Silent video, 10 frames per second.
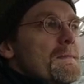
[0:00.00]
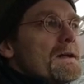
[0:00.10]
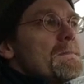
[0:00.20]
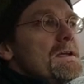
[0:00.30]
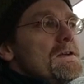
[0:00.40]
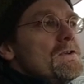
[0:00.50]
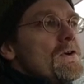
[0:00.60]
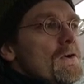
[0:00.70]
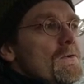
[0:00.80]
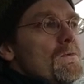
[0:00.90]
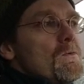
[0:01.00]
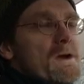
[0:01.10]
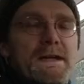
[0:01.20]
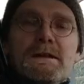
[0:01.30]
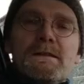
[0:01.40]
but in no
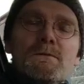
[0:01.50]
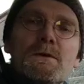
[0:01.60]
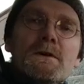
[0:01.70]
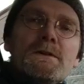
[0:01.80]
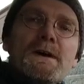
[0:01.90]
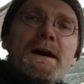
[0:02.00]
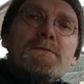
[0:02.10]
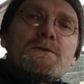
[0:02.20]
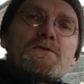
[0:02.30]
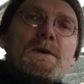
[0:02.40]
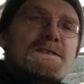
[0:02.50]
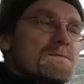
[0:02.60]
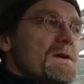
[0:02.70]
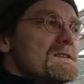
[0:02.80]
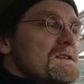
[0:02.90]
way in the world I would
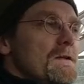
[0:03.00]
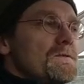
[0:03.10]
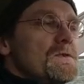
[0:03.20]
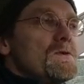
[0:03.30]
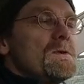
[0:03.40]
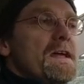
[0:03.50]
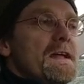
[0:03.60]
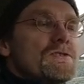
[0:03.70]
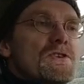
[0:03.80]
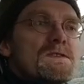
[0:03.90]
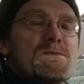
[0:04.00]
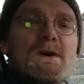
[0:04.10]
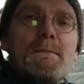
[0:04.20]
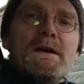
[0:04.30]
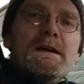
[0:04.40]
trust myself to do an engine
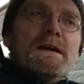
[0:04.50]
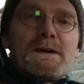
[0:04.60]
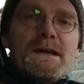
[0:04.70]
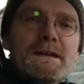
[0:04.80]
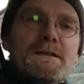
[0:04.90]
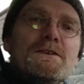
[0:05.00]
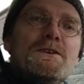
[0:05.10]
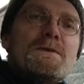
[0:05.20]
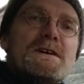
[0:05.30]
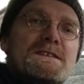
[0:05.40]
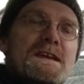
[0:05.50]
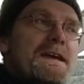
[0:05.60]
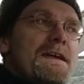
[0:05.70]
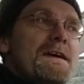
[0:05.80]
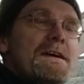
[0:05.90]
swap. Okay, in the
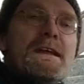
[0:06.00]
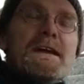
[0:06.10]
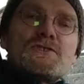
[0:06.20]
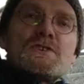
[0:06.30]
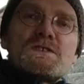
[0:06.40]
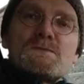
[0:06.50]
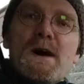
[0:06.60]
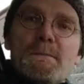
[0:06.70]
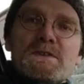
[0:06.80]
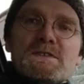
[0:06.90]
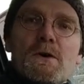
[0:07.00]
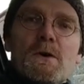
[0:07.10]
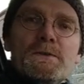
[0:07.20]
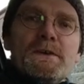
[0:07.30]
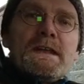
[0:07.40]
USA, an engine swap is
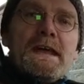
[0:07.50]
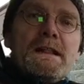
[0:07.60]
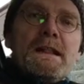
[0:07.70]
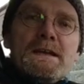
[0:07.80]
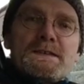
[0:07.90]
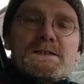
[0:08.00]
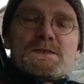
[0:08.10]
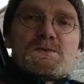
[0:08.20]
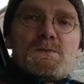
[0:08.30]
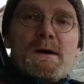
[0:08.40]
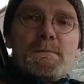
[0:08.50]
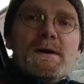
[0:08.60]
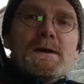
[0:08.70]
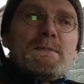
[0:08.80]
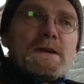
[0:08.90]
called an LS swap
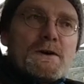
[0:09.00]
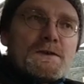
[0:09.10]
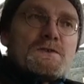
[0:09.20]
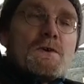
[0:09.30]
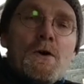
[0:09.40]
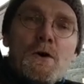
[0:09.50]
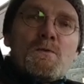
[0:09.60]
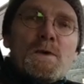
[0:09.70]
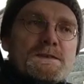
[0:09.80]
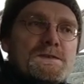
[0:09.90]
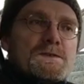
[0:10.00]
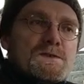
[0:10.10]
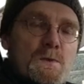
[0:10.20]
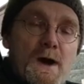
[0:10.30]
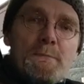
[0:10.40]
because you always
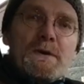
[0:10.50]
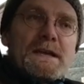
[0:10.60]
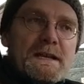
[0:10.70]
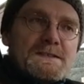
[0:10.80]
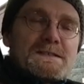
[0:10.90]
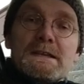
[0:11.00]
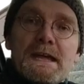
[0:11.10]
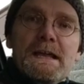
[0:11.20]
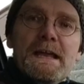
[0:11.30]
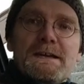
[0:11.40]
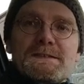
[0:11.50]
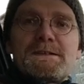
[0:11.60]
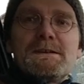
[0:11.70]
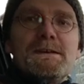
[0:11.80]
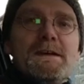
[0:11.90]
swap against an
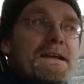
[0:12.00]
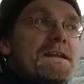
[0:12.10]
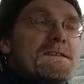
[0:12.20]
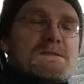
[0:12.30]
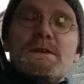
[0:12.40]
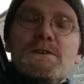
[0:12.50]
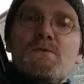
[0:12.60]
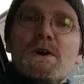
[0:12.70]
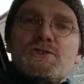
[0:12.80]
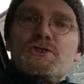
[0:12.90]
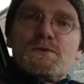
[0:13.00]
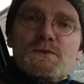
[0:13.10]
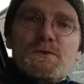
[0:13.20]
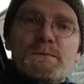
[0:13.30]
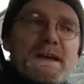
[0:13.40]
LS at least when you watch
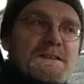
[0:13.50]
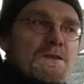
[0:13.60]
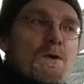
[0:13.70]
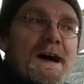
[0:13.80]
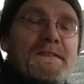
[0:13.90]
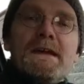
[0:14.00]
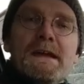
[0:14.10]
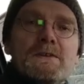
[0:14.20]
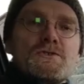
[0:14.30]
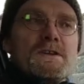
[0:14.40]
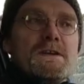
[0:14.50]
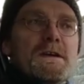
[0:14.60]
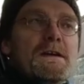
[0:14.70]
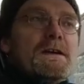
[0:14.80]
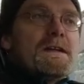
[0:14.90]
YouTube. There is no other engine.
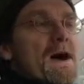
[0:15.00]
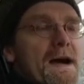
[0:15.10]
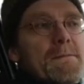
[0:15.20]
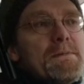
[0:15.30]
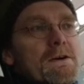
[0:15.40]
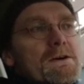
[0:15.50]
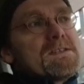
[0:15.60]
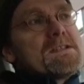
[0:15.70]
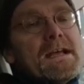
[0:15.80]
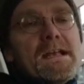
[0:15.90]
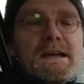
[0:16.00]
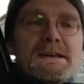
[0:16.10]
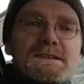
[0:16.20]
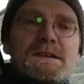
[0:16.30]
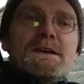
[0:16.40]
Why? Because an
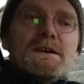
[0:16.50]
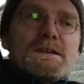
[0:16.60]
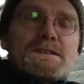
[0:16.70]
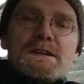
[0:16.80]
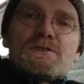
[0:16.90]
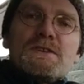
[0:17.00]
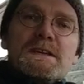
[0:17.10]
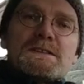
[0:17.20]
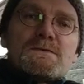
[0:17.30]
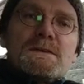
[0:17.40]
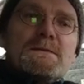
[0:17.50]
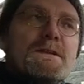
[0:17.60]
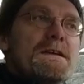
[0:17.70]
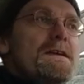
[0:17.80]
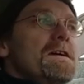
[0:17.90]
LS is such an
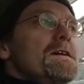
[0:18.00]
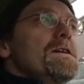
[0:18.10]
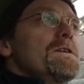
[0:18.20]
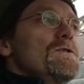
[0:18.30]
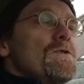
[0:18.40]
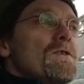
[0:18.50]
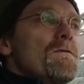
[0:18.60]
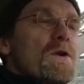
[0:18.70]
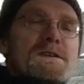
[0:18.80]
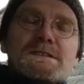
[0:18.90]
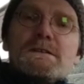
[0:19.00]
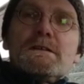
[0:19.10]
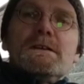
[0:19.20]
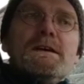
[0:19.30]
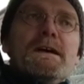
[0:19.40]
extremely
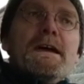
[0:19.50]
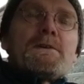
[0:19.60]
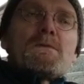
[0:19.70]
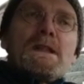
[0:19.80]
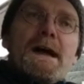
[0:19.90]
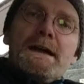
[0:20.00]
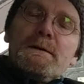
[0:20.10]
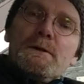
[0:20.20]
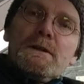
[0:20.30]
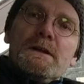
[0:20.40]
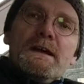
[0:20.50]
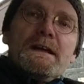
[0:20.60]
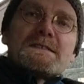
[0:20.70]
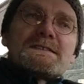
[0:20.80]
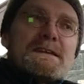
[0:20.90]
universal and reliable
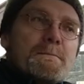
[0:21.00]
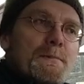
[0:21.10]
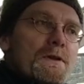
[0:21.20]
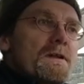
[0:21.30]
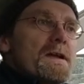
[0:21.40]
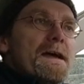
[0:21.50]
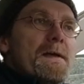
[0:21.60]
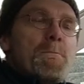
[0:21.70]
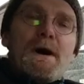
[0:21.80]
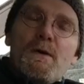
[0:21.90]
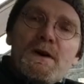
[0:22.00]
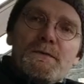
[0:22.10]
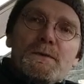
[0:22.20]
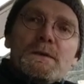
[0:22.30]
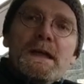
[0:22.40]
and simple and
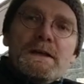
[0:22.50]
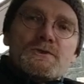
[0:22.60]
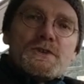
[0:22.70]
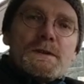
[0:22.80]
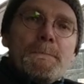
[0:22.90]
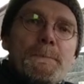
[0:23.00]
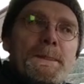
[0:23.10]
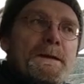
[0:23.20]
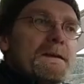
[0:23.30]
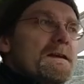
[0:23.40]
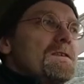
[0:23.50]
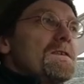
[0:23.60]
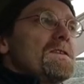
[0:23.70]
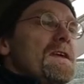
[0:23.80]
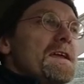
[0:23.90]
powerful engine.
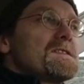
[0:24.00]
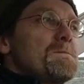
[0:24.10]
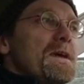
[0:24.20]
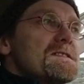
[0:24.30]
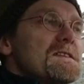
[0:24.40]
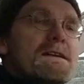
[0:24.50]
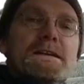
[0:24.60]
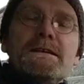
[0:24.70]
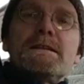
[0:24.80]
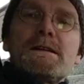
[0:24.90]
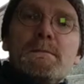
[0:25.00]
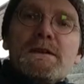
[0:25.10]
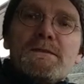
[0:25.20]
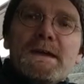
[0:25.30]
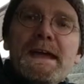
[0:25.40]
It takes basically a little
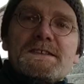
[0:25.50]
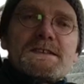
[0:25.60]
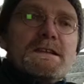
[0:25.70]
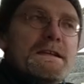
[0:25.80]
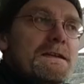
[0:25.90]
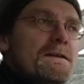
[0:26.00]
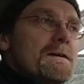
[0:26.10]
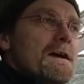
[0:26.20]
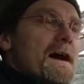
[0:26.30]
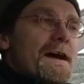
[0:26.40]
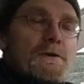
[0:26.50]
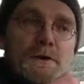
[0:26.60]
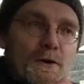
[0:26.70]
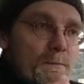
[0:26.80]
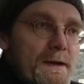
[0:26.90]
bit of gasoline, I
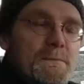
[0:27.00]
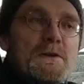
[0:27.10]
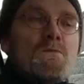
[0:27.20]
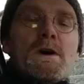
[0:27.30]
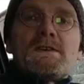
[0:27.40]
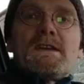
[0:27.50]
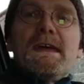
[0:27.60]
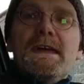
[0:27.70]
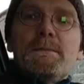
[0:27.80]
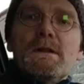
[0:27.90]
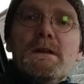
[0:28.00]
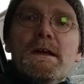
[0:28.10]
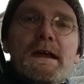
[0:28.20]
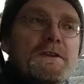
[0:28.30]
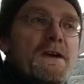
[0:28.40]
don't know, maybe one cable,
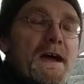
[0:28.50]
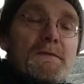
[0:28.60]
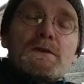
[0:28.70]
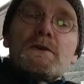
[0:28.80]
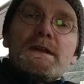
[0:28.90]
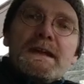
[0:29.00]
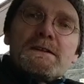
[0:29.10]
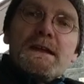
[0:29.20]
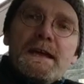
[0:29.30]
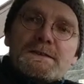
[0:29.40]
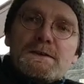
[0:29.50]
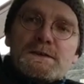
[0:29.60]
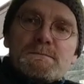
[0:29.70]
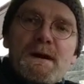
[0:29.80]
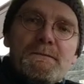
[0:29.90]
and you have to connect an
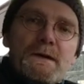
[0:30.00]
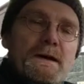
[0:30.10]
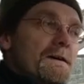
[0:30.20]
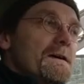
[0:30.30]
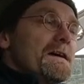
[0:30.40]
exhaust muffler